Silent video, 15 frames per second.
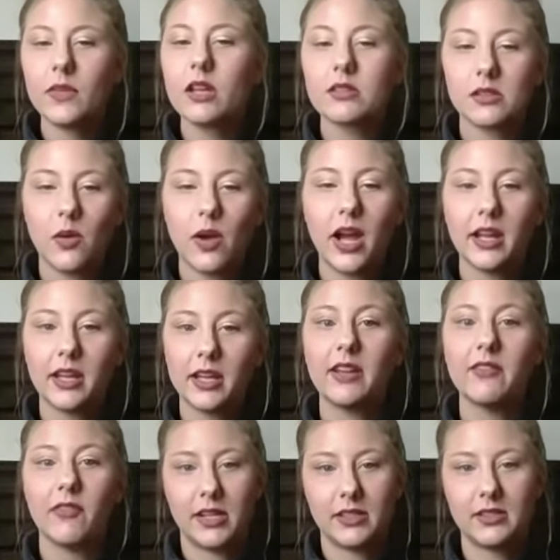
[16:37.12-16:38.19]
So I
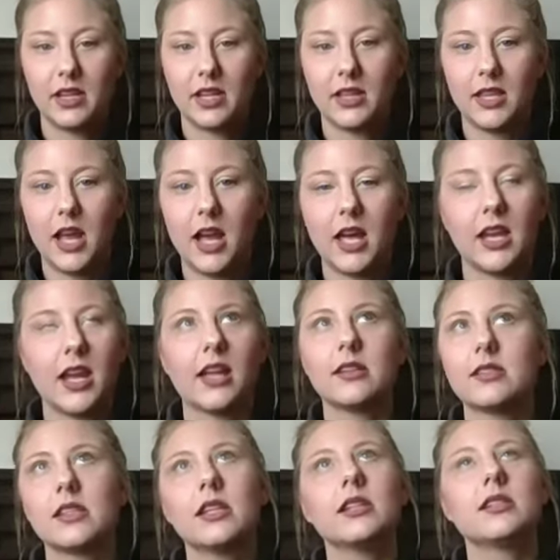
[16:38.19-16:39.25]
invested in that. And
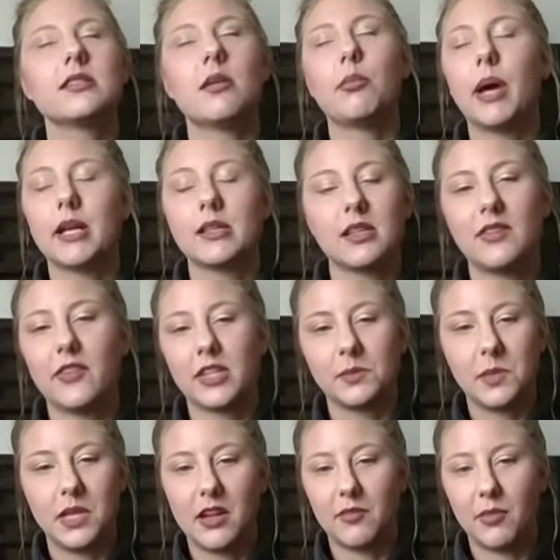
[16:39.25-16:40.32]
honestly, it's the best
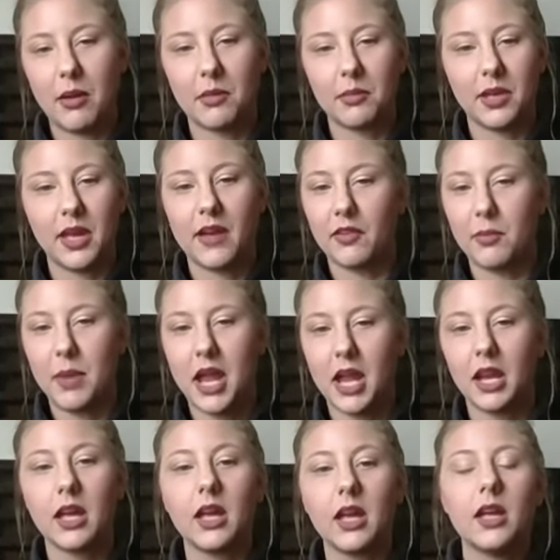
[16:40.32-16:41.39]
investment I've probably ever made.